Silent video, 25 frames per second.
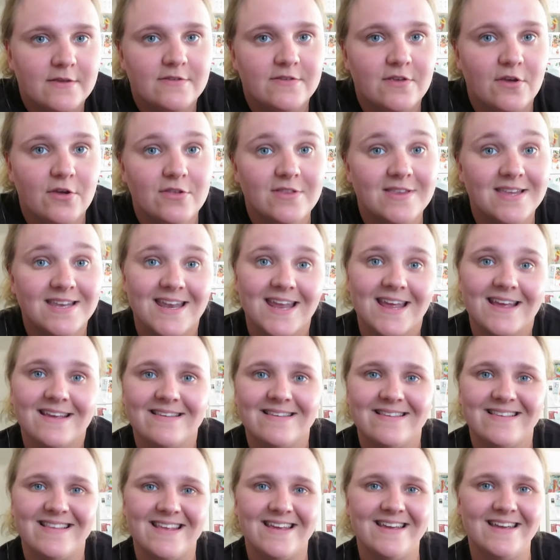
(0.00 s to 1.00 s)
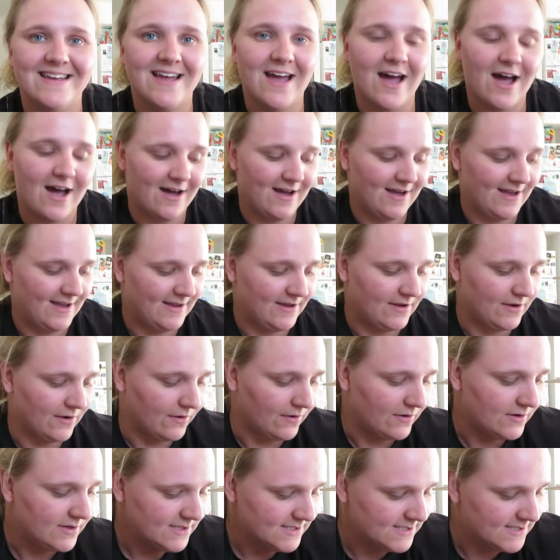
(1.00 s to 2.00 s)
so the next thing I
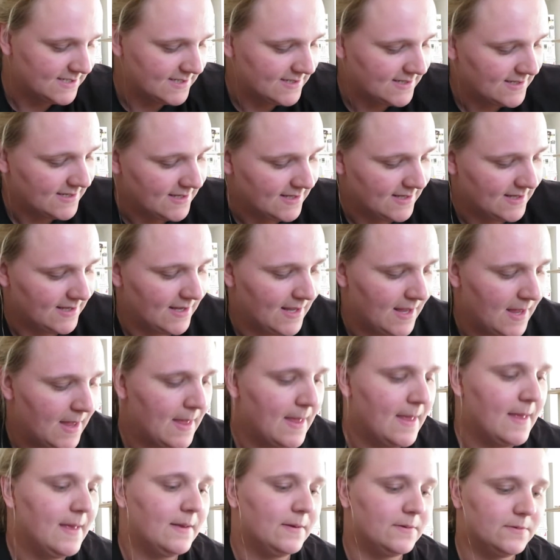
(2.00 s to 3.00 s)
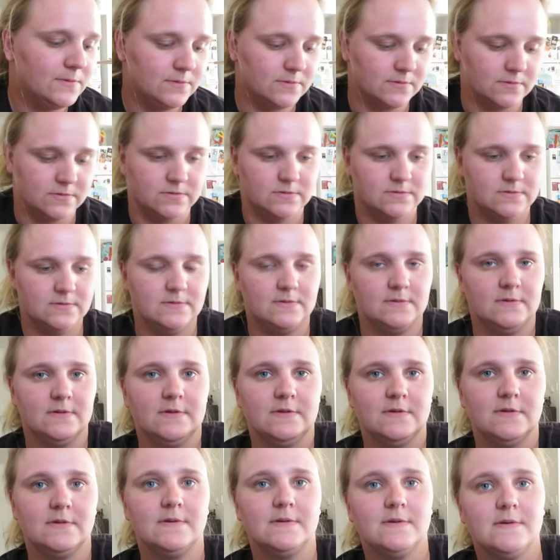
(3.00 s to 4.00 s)
got, oh,
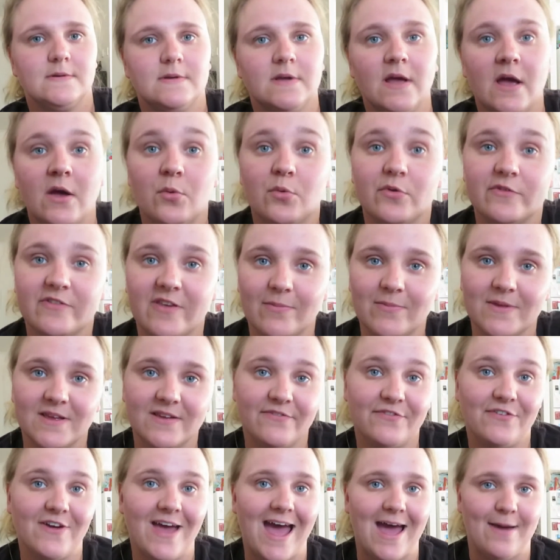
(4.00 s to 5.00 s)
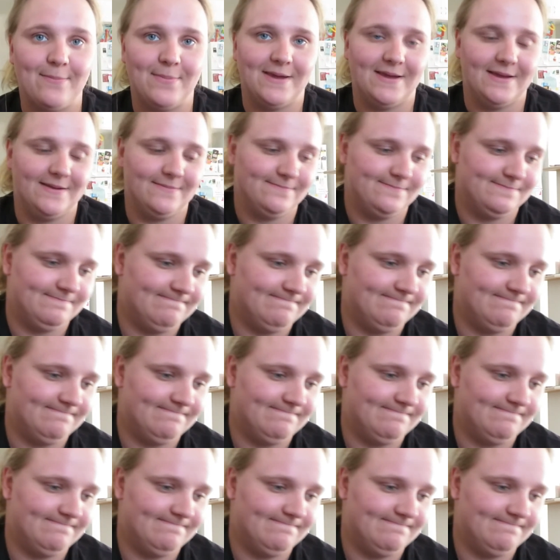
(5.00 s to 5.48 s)
something for Abby.